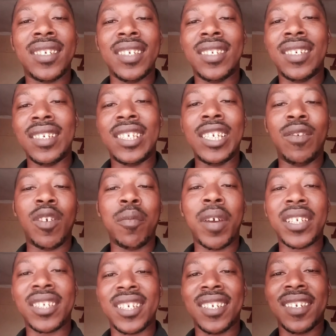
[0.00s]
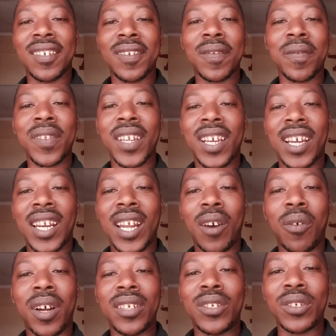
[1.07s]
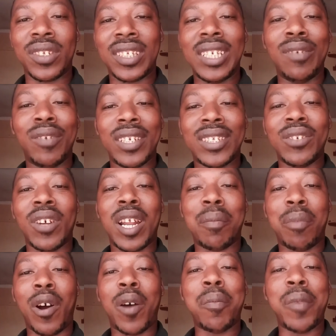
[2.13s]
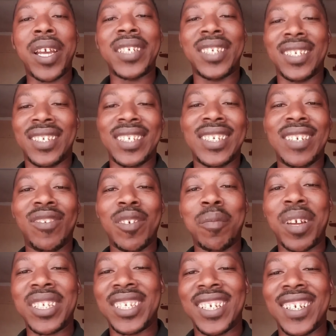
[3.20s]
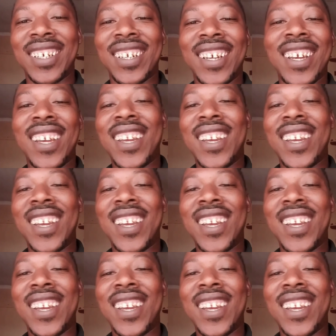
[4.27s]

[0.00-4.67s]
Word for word: CCTV machine and I want to see if it's gonna power my CCTV machine.